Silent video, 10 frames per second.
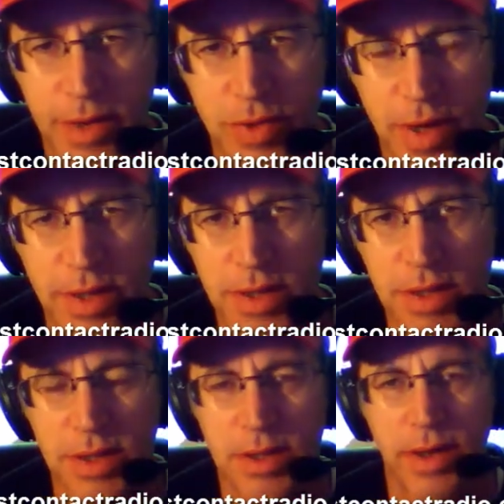I try to
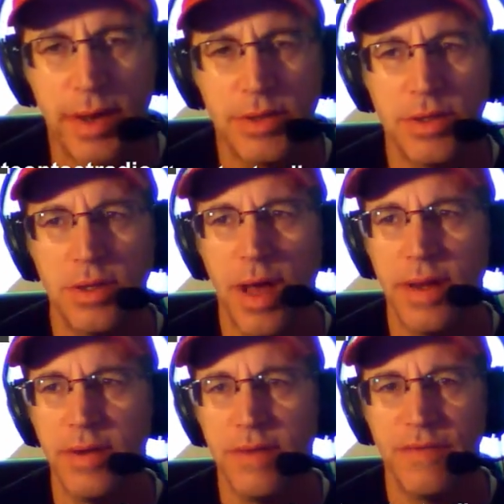catch a
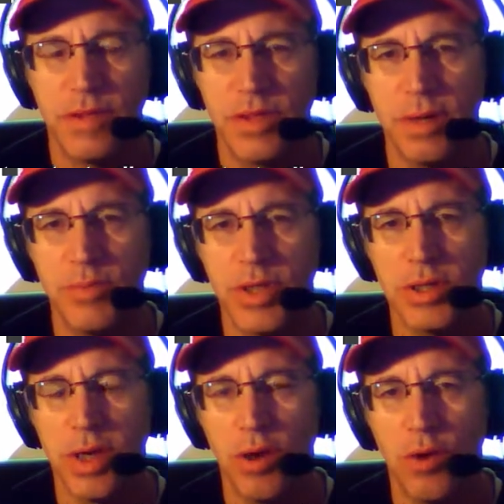lot of different
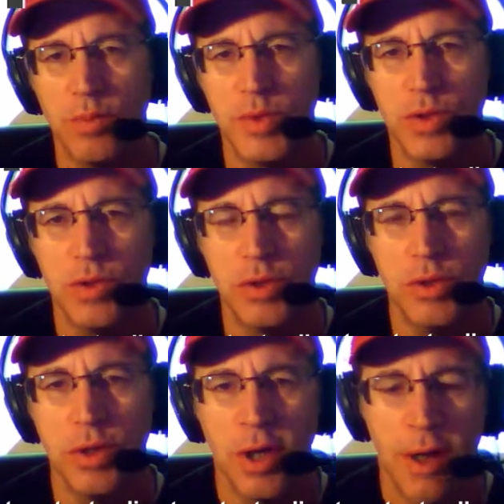subjects. I hope
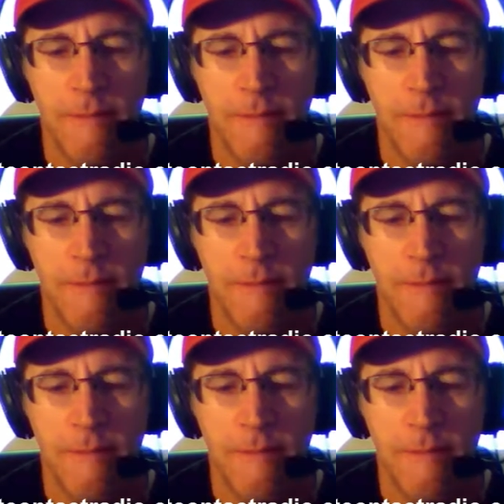to